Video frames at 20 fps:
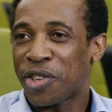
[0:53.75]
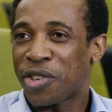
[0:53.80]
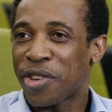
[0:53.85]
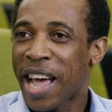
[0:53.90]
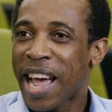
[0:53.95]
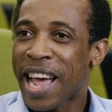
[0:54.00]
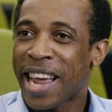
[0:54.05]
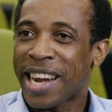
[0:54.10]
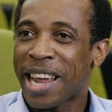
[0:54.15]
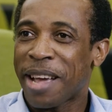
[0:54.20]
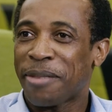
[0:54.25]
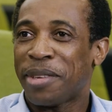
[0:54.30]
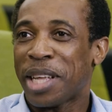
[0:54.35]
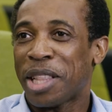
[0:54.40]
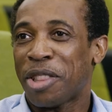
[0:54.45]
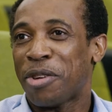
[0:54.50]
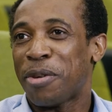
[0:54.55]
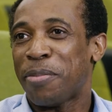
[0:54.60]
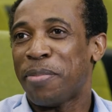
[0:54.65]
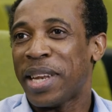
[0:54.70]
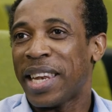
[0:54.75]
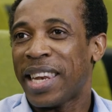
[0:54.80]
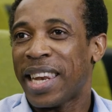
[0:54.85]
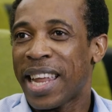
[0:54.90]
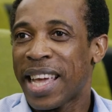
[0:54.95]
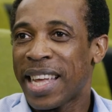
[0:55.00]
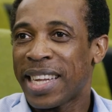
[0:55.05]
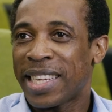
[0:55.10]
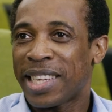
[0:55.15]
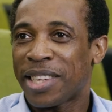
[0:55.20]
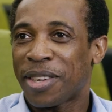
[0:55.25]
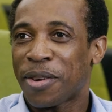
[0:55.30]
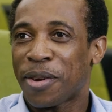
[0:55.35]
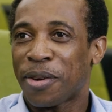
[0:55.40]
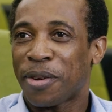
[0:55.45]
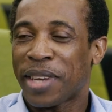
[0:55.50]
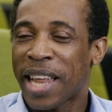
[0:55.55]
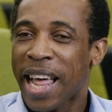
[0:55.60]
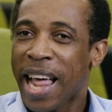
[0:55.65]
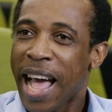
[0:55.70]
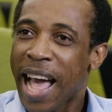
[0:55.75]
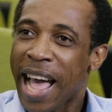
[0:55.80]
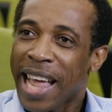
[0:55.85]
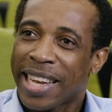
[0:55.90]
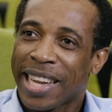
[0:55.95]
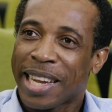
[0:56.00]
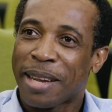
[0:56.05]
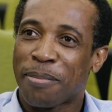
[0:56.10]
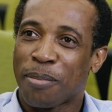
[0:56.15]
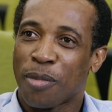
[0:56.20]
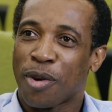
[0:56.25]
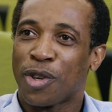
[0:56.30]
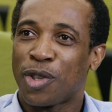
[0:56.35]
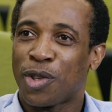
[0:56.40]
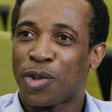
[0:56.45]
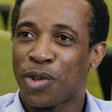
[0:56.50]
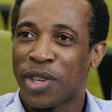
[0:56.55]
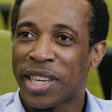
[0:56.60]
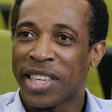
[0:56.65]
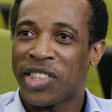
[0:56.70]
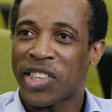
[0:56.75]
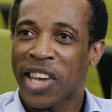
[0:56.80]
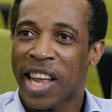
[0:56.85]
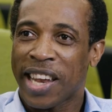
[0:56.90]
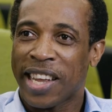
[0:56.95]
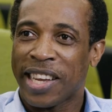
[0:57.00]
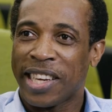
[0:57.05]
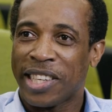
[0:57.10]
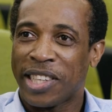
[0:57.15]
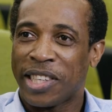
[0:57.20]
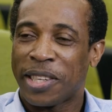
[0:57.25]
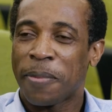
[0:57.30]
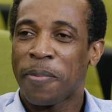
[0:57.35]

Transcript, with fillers: So I arrived a little bit late, so that added more to the challenge.